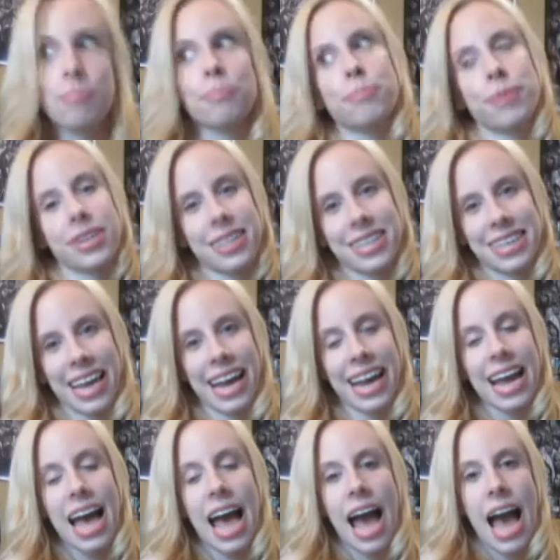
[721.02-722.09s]

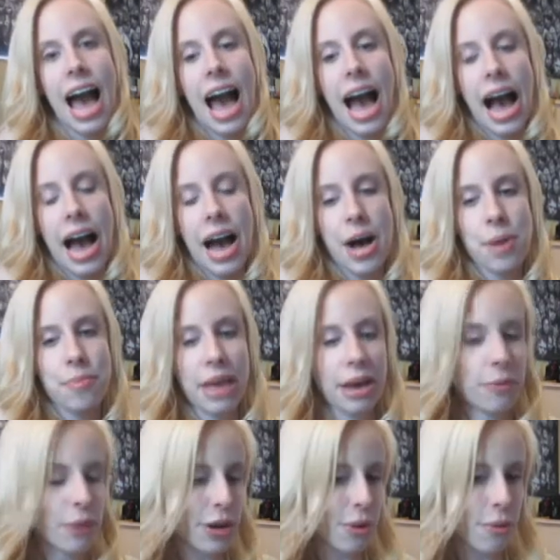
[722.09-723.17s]
birthday,
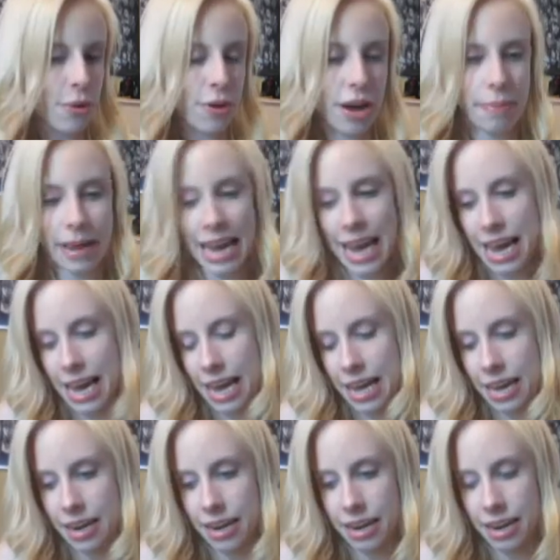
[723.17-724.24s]
and when I woke up I
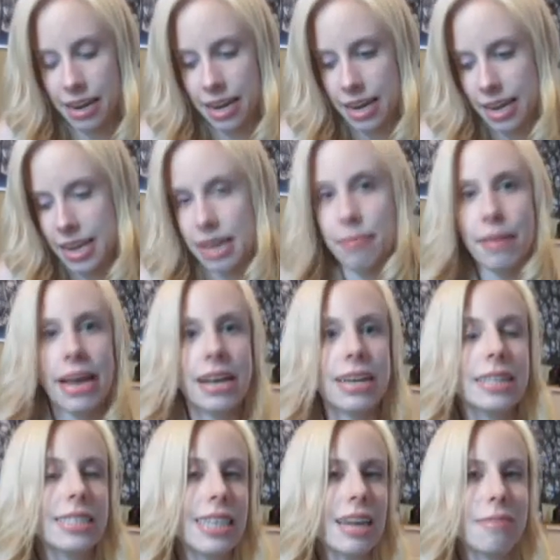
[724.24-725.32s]
had
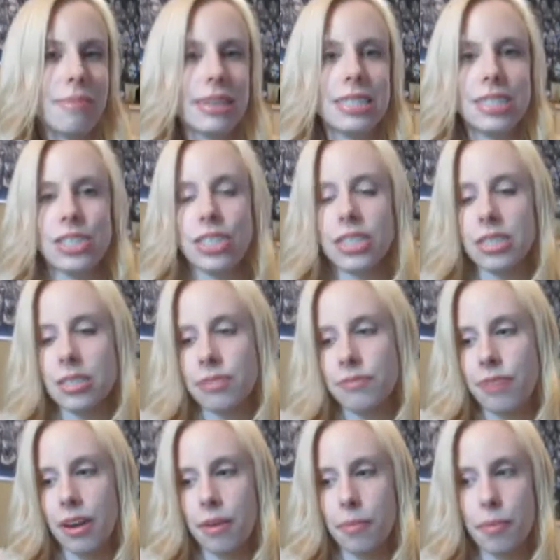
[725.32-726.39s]
emails and messages
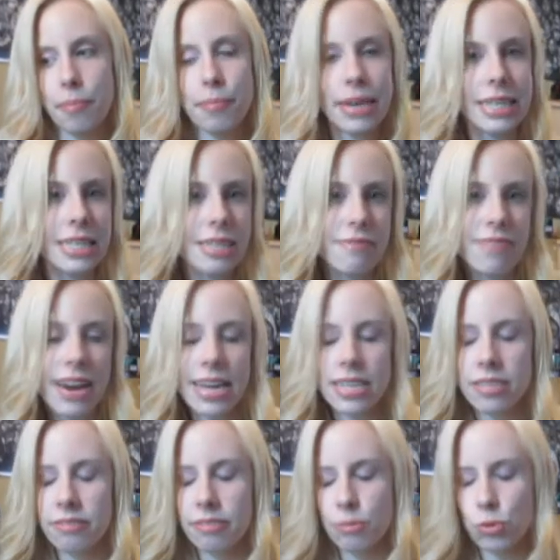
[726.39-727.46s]
from Mixie
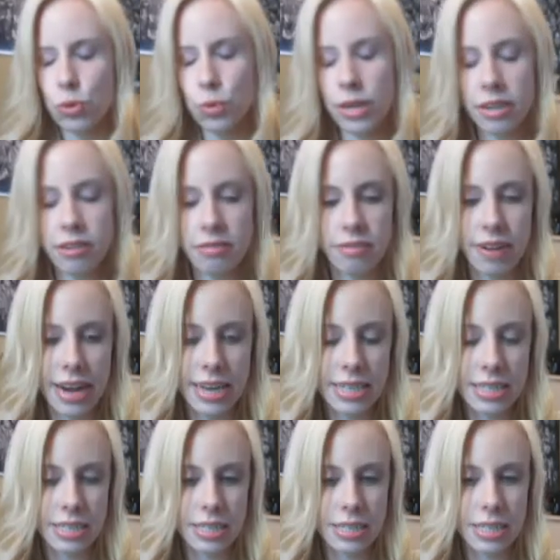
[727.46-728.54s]
friends, from Twitter
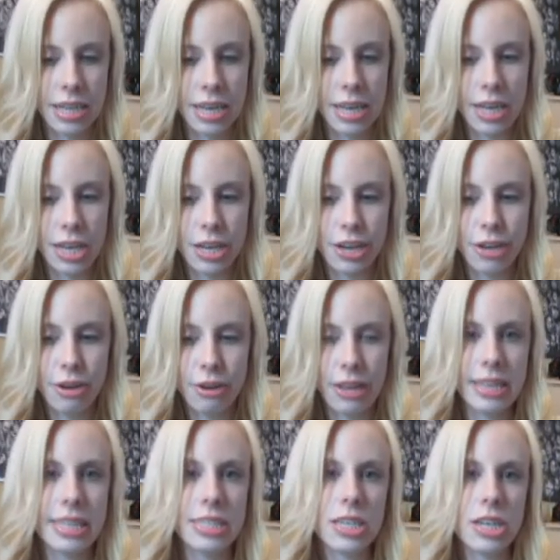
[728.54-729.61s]
friends, and
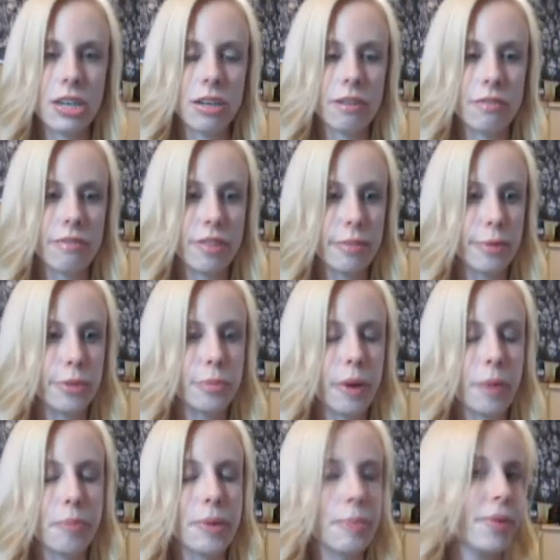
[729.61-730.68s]
these are for the most
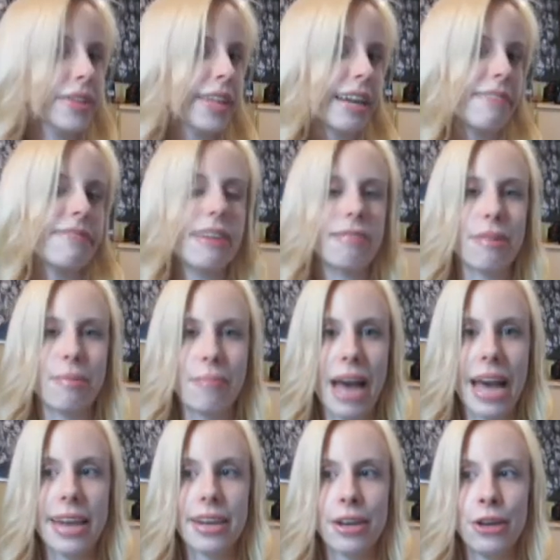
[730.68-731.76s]
part people that I've never
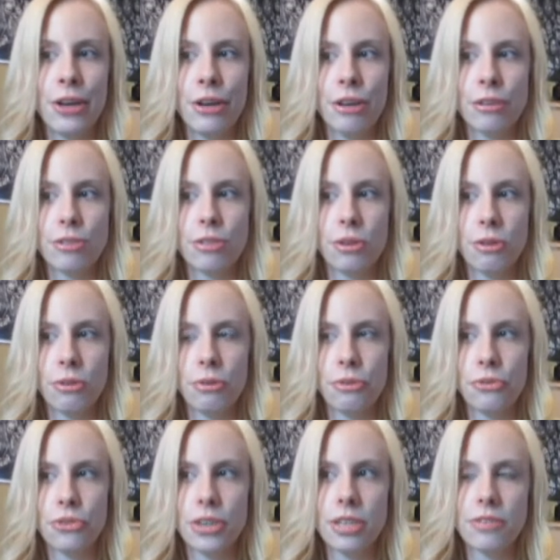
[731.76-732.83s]
met.
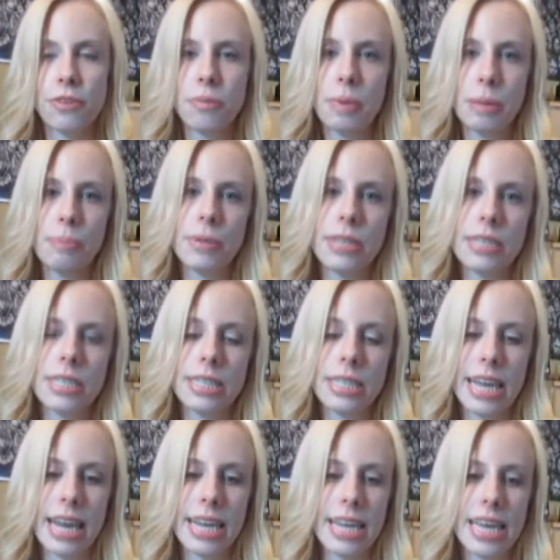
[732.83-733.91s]
So just for people to
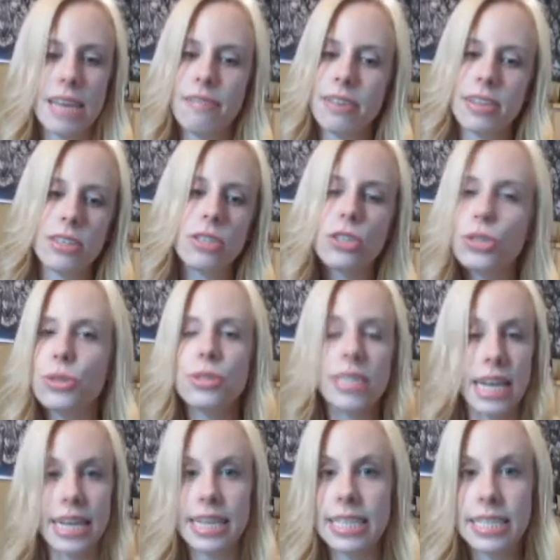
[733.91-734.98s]
take even 2
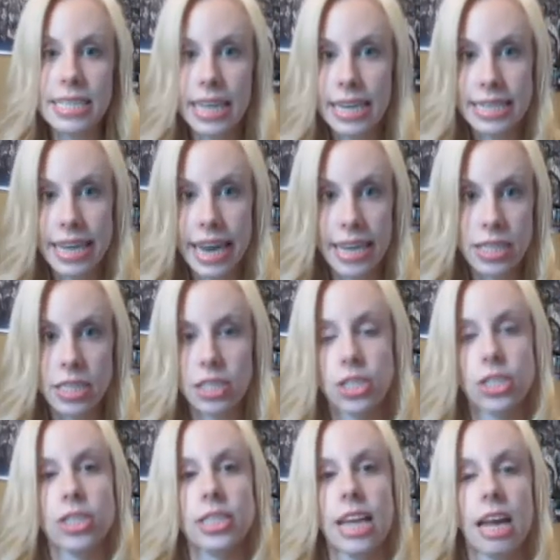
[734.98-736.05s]
seconds that it takes to
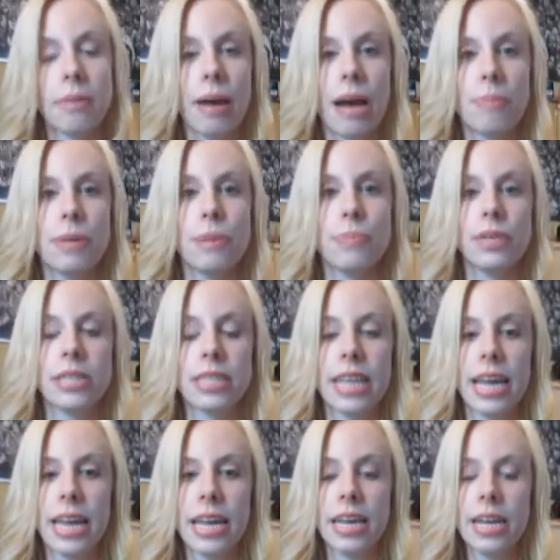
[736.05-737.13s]
just type happy
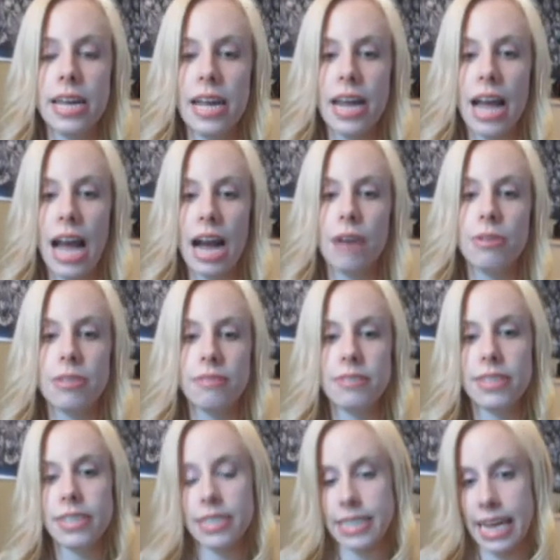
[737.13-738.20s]
birthday out of
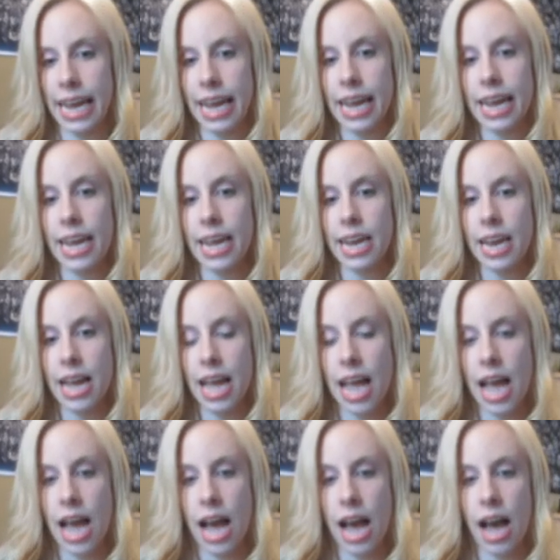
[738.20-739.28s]
their day,
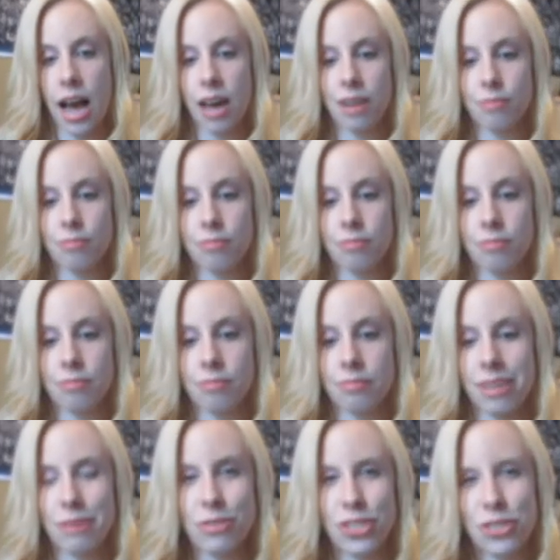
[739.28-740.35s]

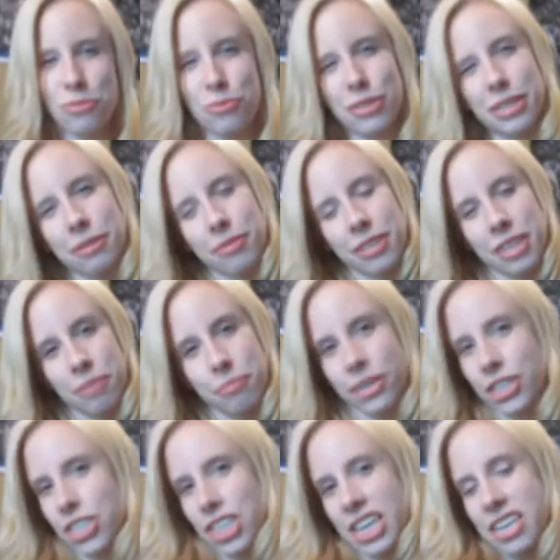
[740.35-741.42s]
I was just really, really
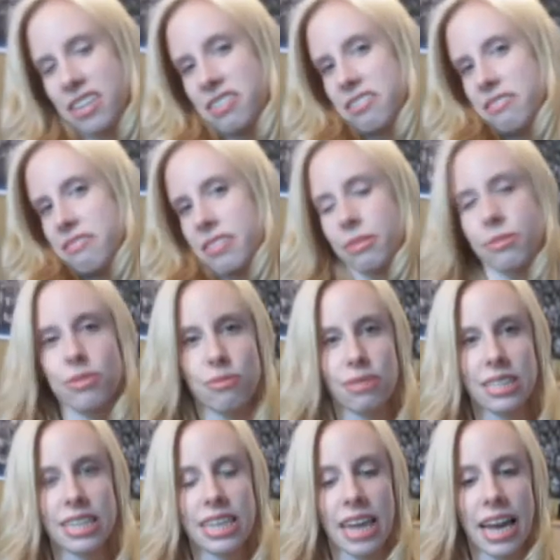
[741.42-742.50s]
appreciative. It was
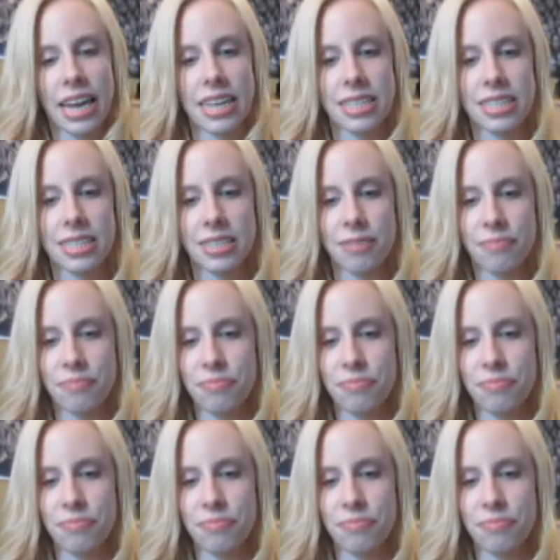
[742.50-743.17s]
really nice.